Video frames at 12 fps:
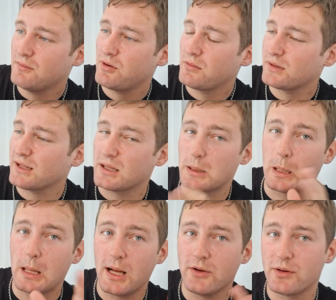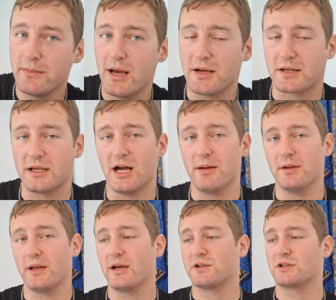Probably a low amount of
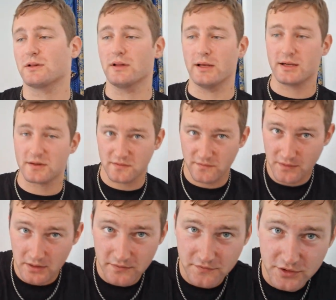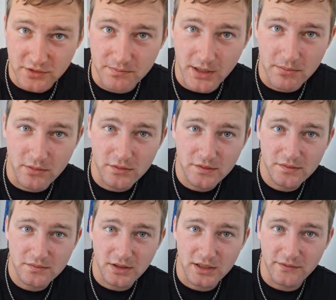carbonation there. Very few
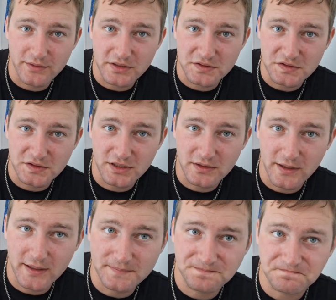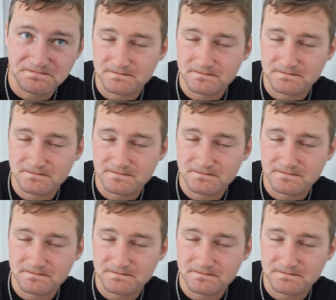bubbles. Don't know if you can see that.